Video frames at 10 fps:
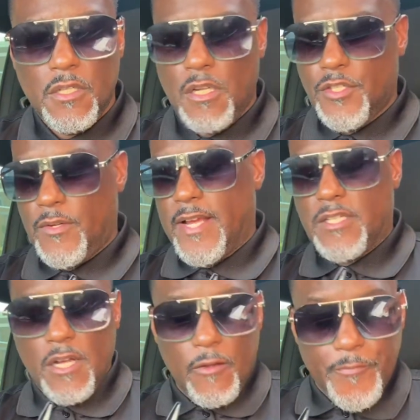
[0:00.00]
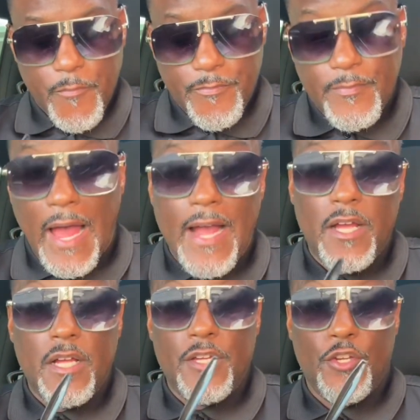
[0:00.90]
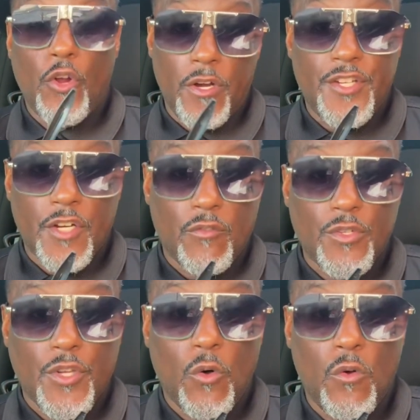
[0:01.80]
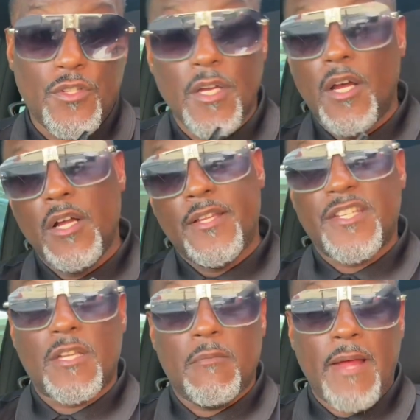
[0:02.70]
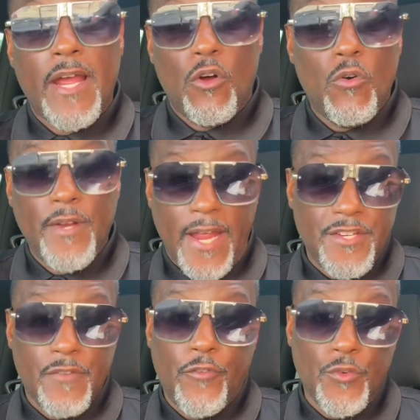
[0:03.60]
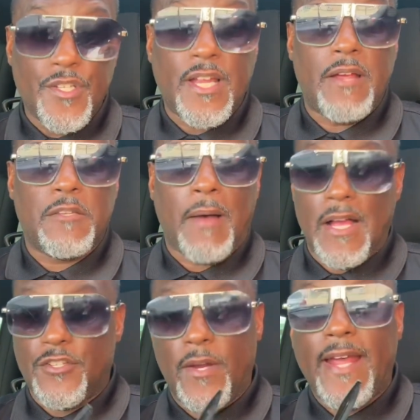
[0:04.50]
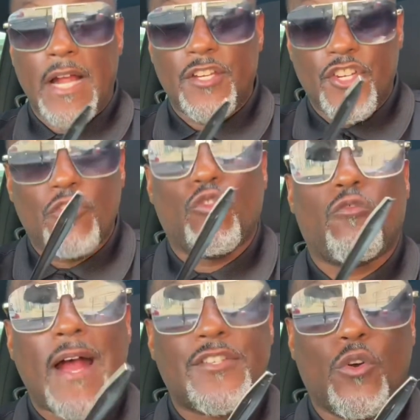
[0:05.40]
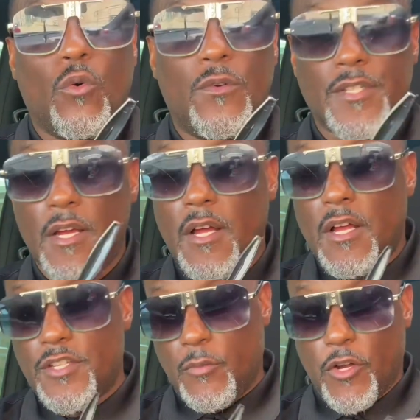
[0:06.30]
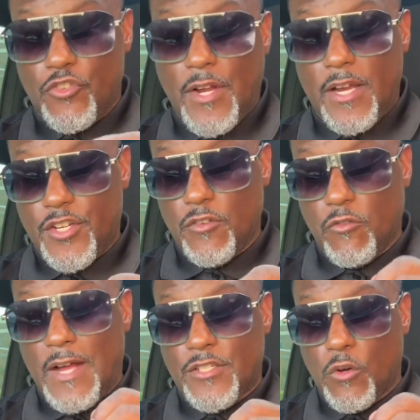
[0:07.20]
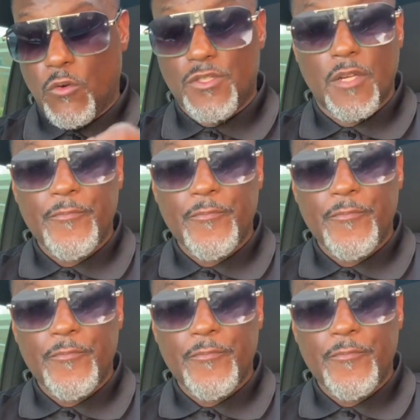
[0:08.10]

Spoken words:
So next up, you heard of General Tso's. This is a black-owned Asian fusion type spot. So they got the General Roscoe's. So we're gonna try the General Roscoe's.